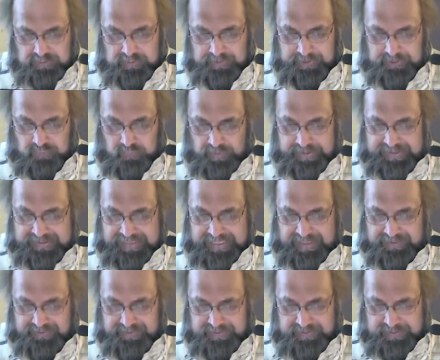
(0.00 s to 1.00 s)
On the
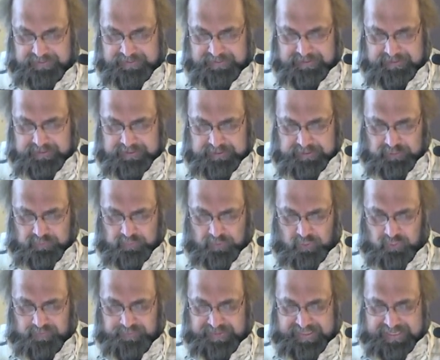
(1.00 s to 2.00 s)
twenty-eighth,
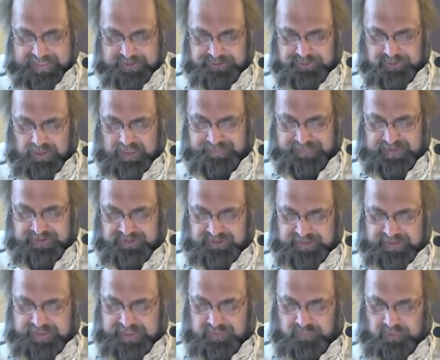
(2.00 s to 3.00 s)
quote, bad choppy
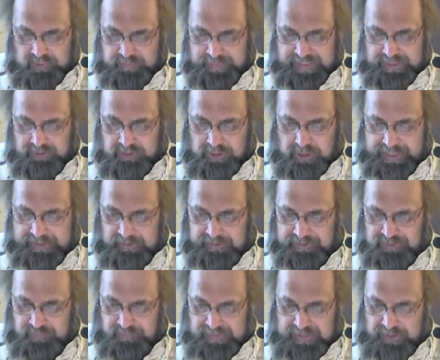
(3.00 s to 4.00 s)
seas which make
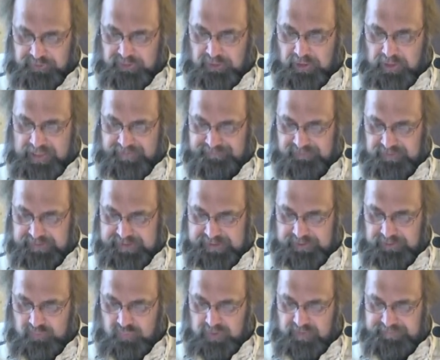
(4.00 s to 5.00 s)
Nautilus pound awfully
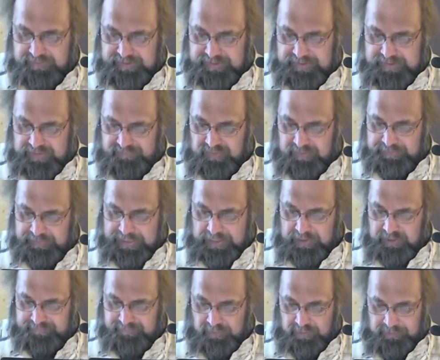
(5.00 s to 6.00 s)
and quiver in every
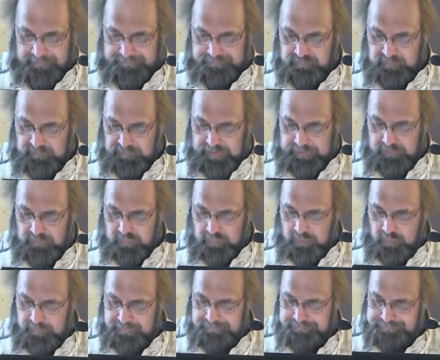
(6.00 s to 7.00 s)
part of her,
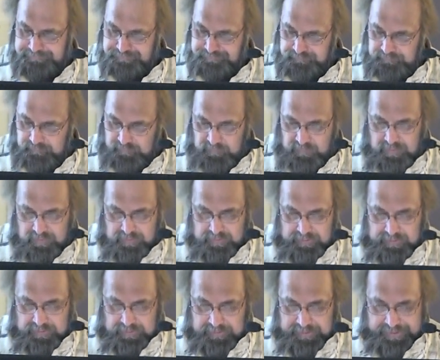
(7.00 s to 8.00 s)
unquote.
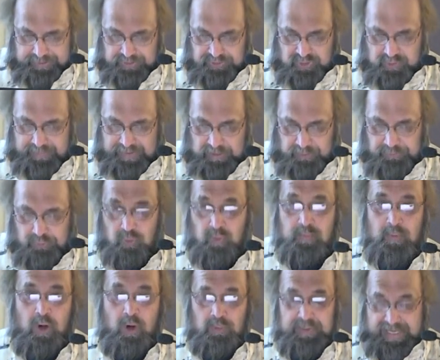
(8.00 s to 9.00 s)
They could smell
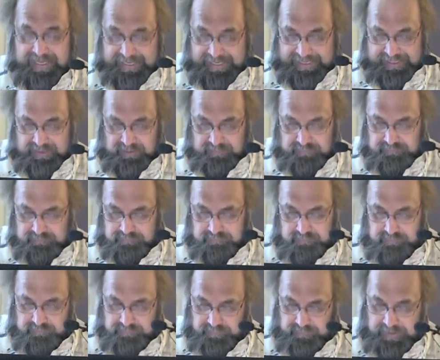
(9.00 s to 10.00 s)
new-mown hay,
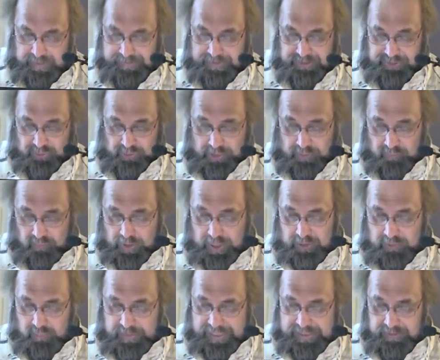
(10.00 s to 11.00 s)
and they saw
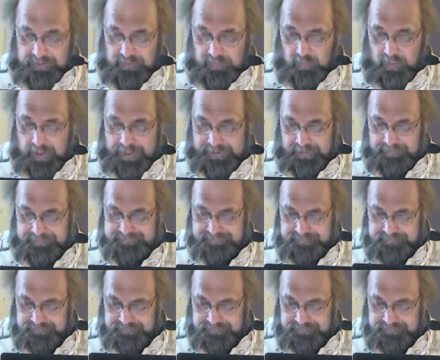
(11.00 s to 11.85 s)
rockweed in the water,